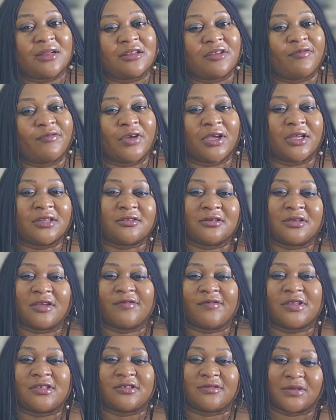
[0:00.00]
Don't forget to
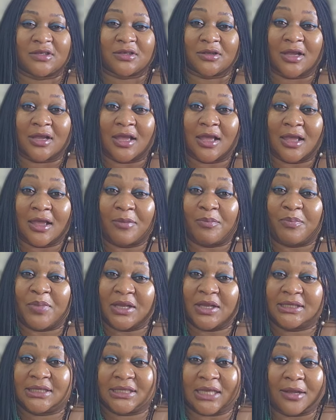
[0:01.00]
give this video a
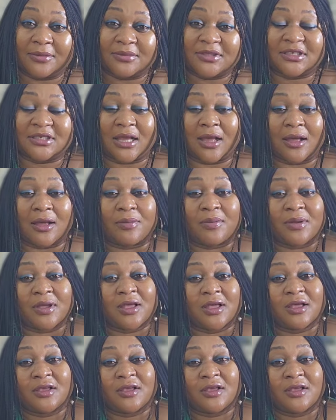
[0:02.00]
big thumbs up.